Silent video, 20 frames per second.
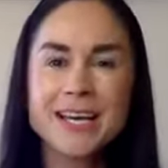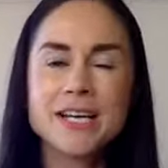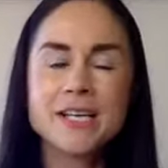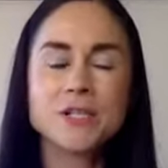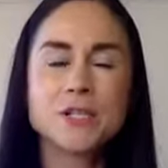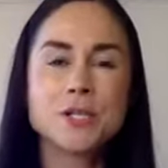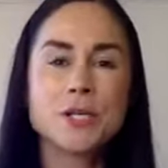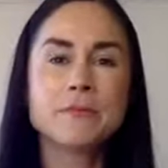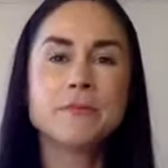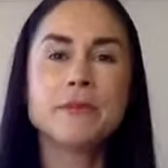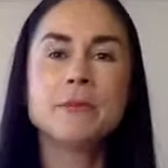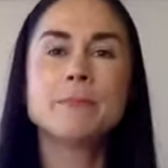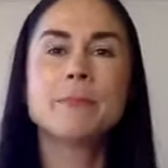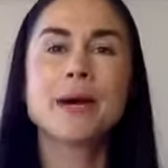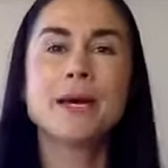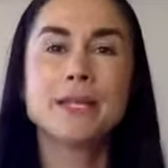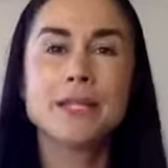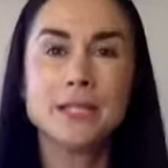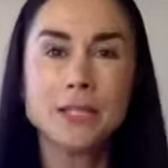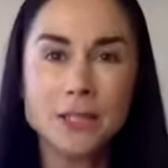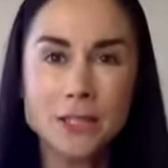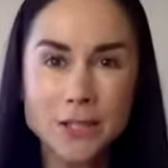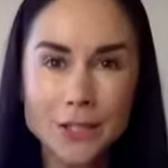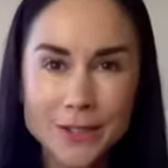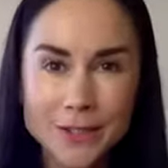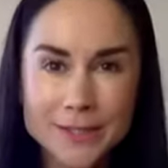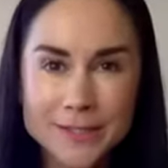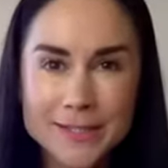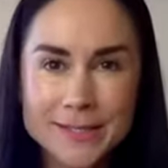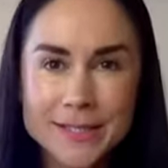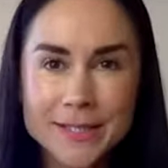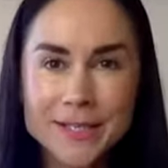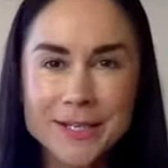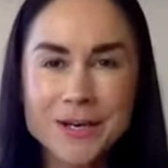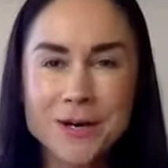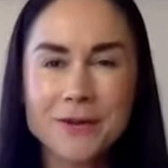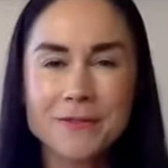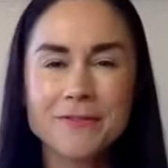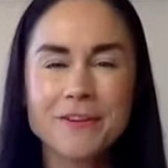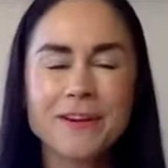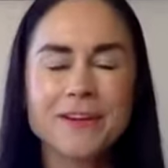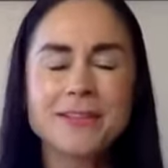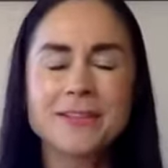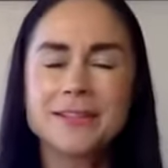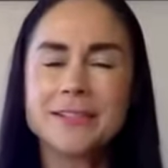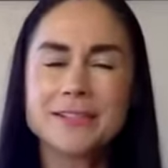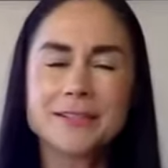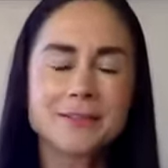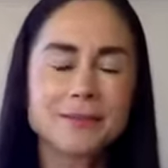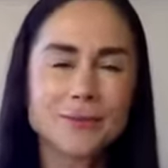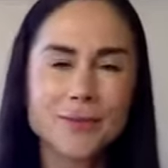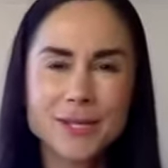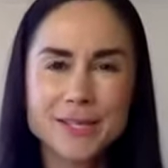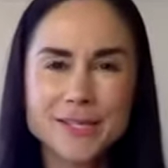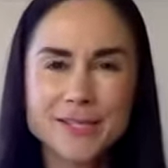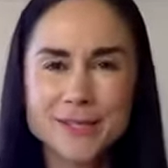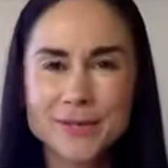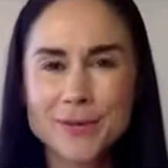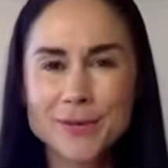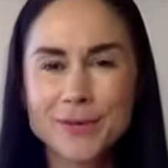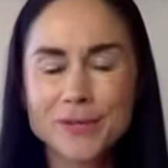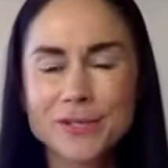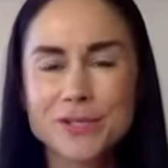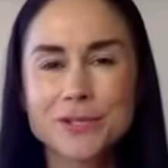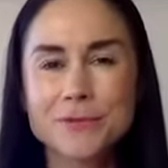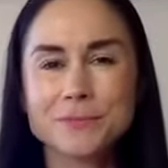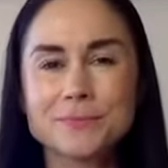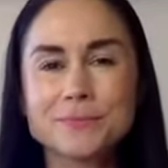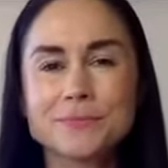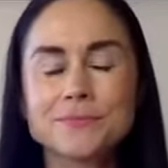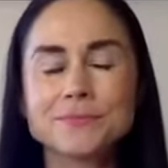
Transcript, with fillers: driven by the looks you know very little research